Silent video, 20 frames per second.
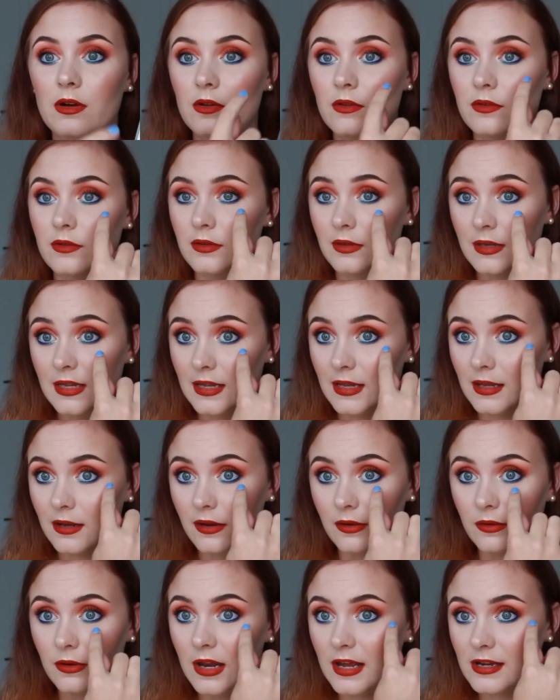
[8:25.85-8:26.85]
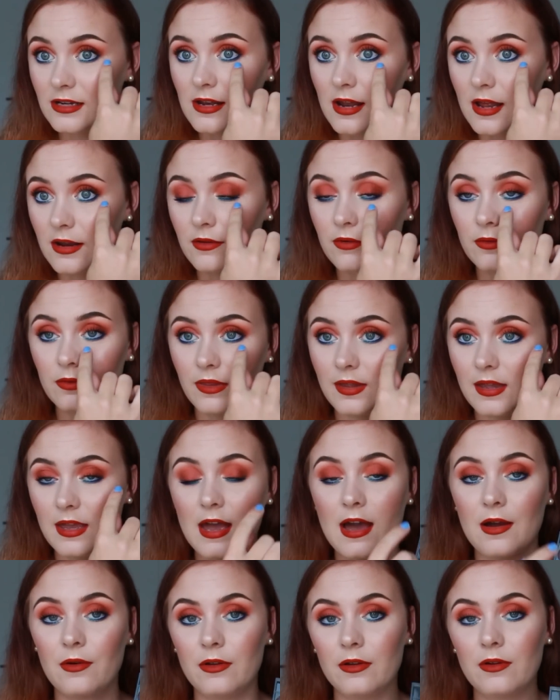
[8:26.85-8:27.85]
on the lower lash line on
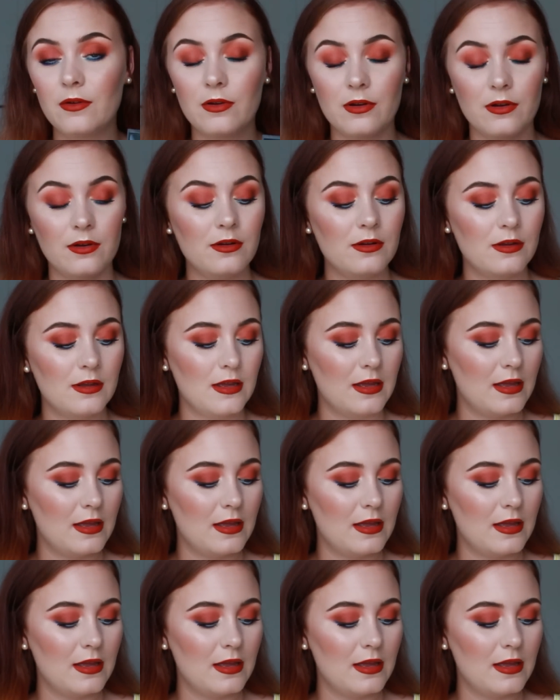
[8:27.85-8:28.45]
the outer corner.